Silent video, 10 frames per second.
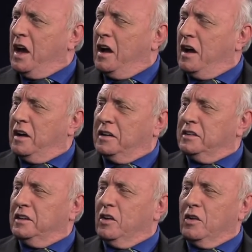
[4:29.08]
Uh,
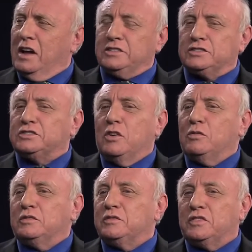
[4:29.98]
you know, I just
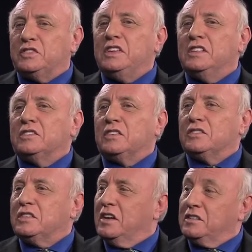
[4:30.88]
don't see this
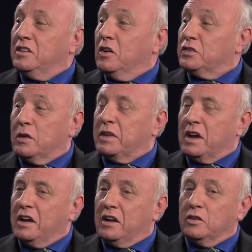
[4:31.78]
as you know
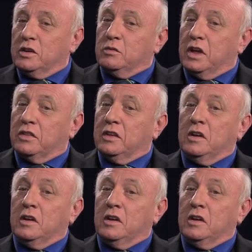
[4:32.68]
something I agree with.